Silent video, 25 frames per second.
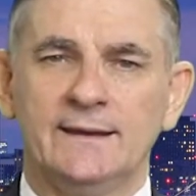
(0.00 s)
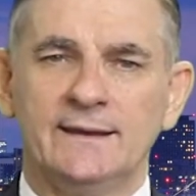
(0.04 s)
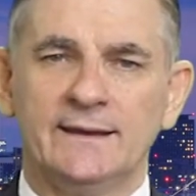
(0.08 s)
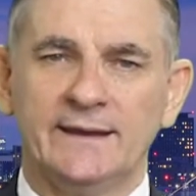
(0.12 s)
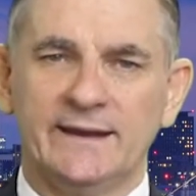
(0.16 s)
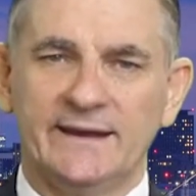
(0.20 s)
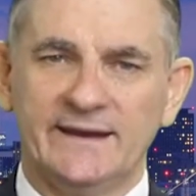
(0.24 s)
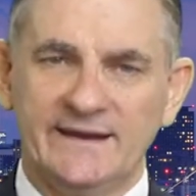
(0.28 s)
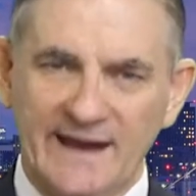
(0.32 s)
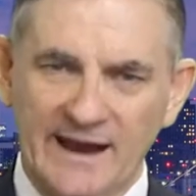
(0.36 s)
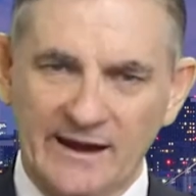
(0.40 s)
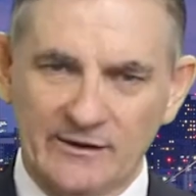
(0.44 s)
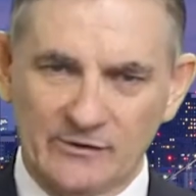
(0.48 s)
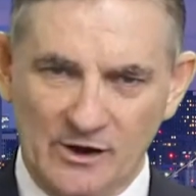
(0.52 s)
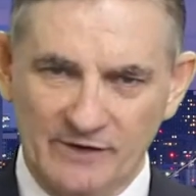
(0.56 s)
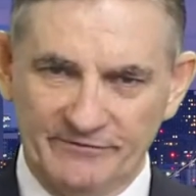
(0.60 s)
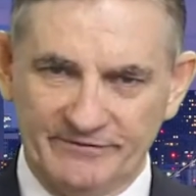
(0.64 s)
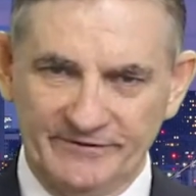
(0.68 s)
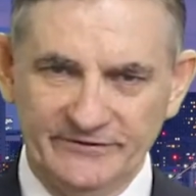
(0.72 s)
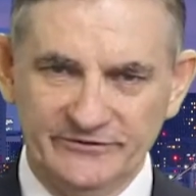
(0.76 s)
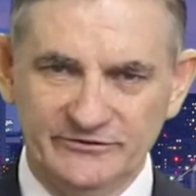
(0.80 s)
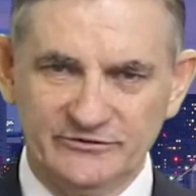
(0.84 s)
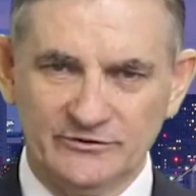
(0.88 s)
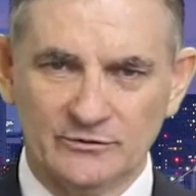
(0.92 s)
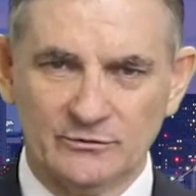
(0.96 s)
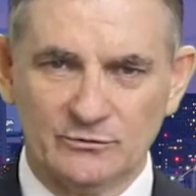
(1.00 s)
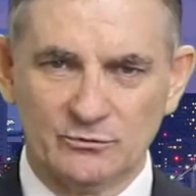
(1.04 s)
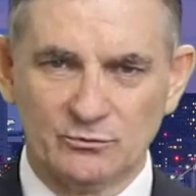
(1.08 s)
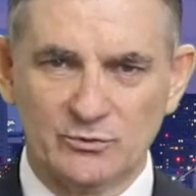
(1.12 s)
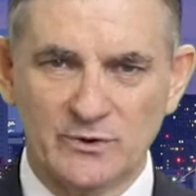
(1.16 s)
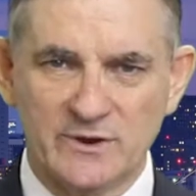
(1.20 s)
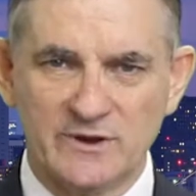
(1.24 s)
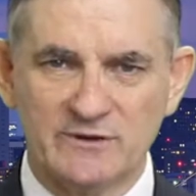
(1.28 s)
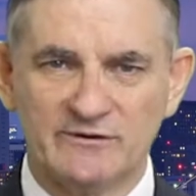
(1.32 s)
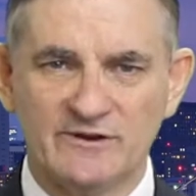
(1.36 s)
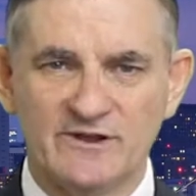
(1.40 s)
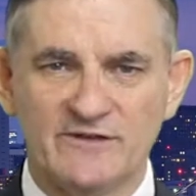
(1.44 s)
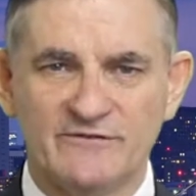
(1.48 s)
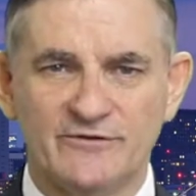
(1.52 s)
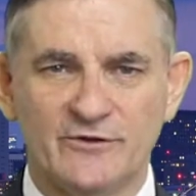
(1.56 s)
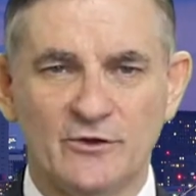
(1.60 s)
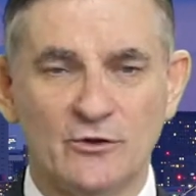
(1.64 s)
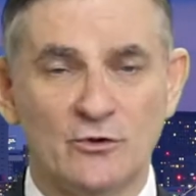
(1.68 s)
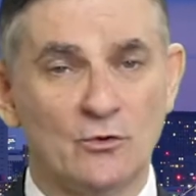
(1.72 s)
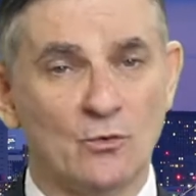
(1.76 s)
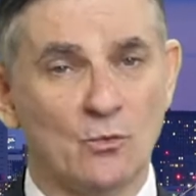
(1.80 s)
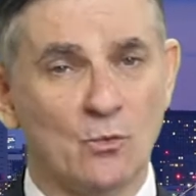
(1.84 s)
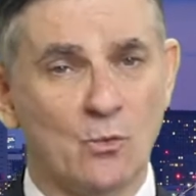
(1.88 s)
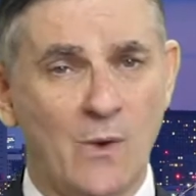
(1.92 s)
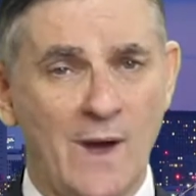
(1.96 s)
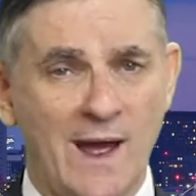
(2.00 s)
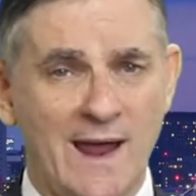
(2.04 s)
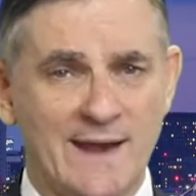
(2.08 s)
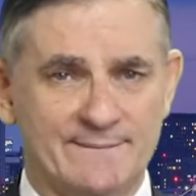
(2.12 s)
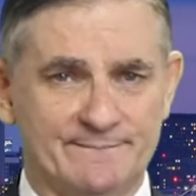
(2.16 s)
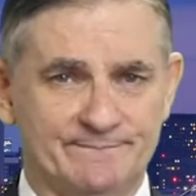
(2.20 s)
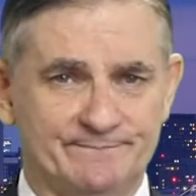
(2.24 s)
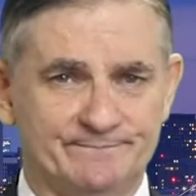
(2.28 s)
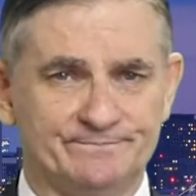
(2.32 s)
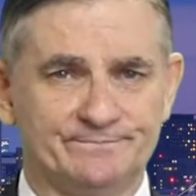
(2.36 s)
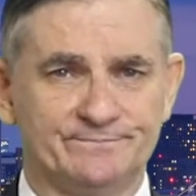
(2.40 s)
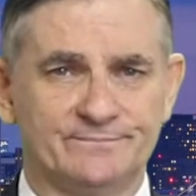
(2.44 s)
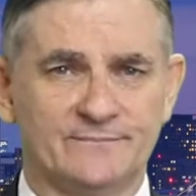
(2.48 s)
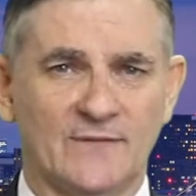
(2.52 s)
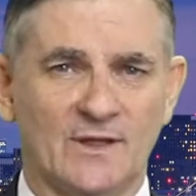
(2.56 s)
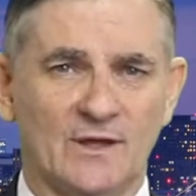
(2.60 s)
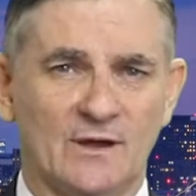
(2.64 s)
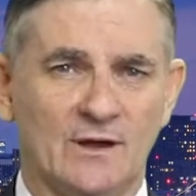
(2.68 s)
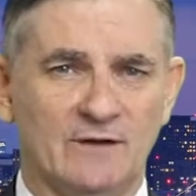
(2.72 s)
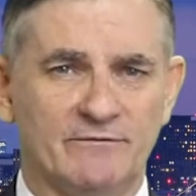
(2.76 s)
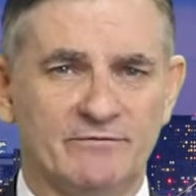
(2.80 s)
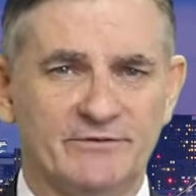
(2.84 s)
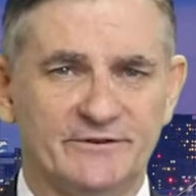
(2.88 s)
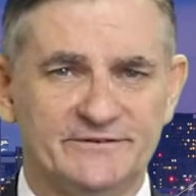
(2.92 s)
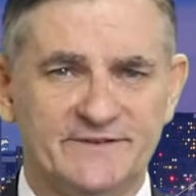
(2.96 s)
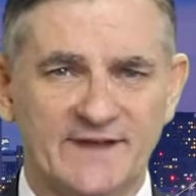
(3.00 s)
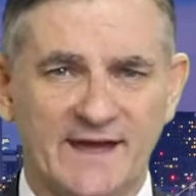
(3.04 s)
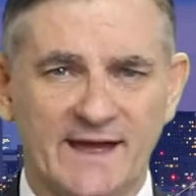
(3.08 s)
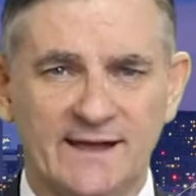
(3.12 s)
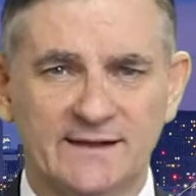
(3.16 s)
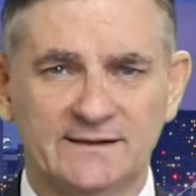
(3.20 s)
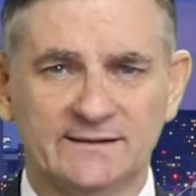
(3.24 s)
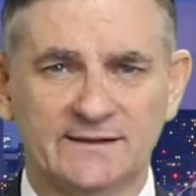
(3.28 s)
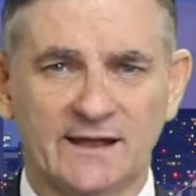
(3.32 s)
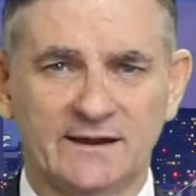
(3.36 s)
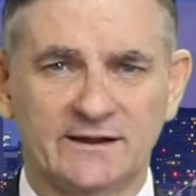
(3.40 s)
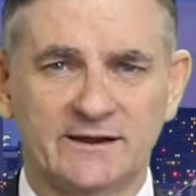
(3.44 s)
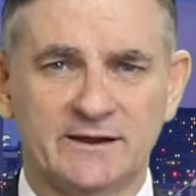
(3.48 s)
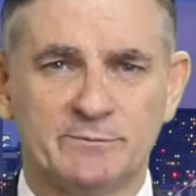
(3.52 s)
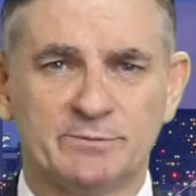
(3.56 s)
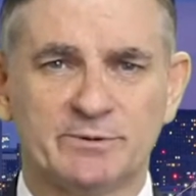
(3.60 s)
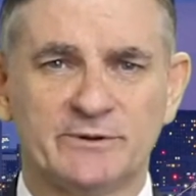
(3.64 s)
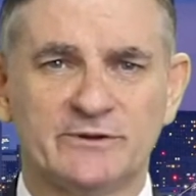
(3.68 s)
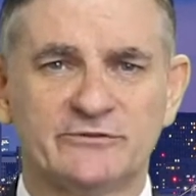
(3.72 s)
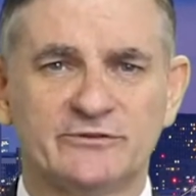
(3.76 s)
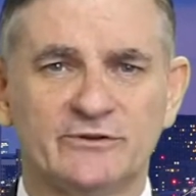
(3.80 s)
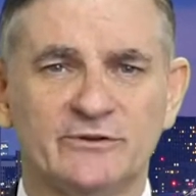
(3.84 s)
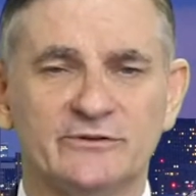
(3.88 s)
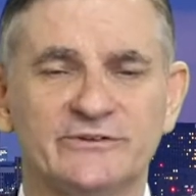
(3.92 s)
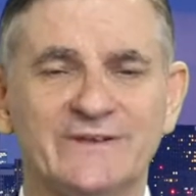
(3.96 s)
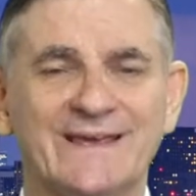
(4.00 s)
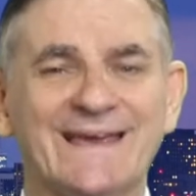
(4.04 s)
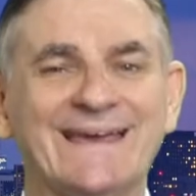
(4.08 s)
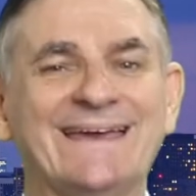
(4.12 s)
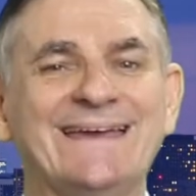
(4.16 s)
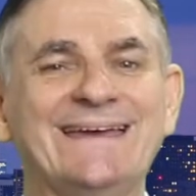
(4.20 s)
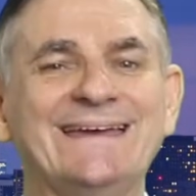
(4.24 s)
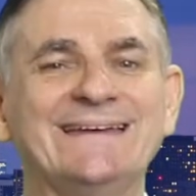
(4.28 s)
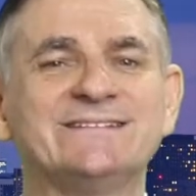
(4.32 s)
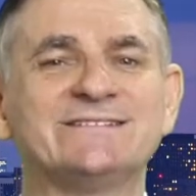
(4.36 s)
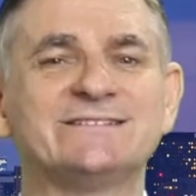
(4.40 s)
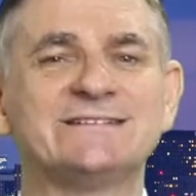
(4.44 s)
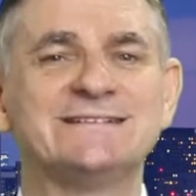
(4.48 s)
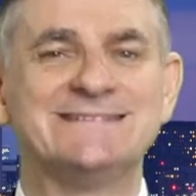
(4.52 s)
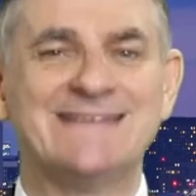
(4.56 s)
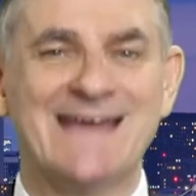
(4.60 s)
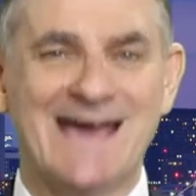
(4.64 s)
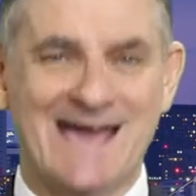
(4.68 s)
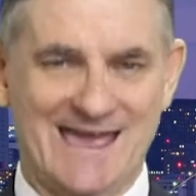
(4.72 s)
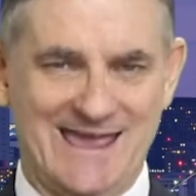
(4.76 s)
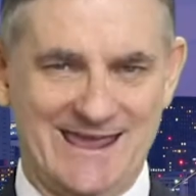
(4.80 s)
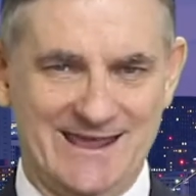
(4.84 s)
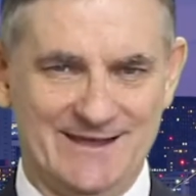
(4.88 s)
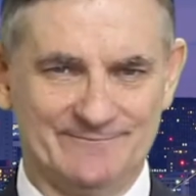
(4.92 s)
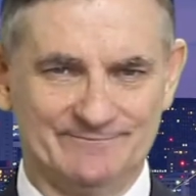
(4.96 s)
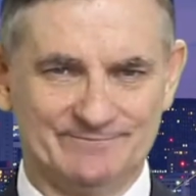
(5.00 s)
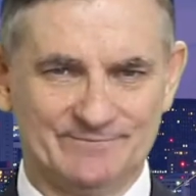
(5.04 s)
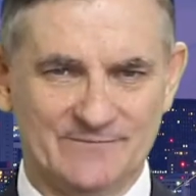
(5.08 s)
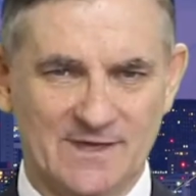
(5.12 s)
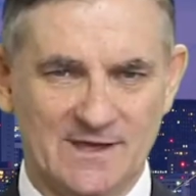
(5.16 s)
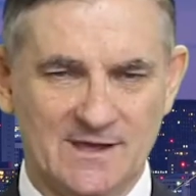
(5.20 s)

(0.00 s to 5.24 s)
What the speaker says: In our office, we review one of the Dale Carnegie principles each day.